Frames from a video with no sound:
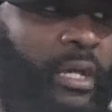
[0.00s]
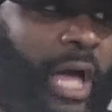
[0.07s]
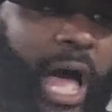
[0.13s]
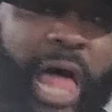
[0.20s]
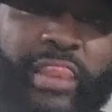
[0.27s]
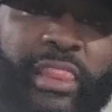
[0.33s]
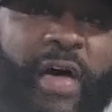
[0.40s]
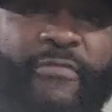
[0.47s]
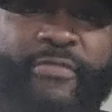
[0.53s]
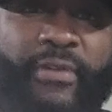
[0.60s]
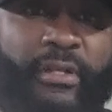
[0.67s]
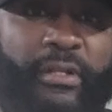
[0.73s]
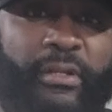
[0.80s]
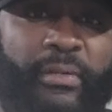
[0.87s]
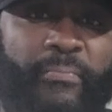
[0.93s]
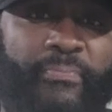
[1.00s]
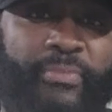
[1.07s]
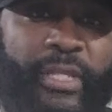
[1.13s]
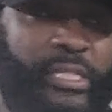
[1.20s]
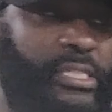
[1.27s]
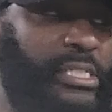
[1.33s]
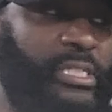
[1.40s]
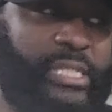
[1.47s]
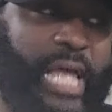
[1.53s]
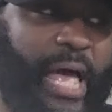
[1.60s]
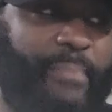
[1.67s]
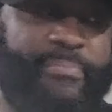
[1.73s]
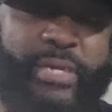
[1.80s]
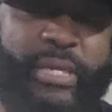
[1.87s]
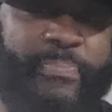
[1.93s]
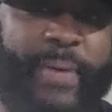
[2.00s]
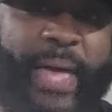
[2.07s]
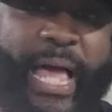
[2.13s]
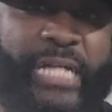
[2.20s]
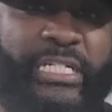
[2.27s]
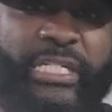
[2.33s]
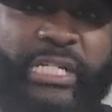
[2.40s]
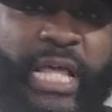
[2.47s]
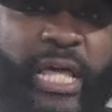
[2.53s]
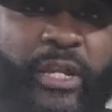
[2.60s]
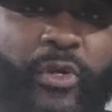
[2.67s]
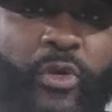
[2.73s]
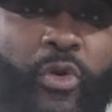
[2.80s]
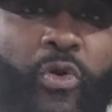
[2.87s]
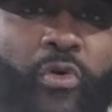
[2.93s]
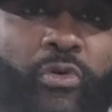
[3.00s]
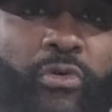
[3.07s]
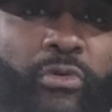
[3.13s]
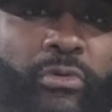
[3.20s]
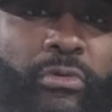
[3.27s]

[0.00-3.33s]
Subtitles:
I love it. This is not me bashing that at all.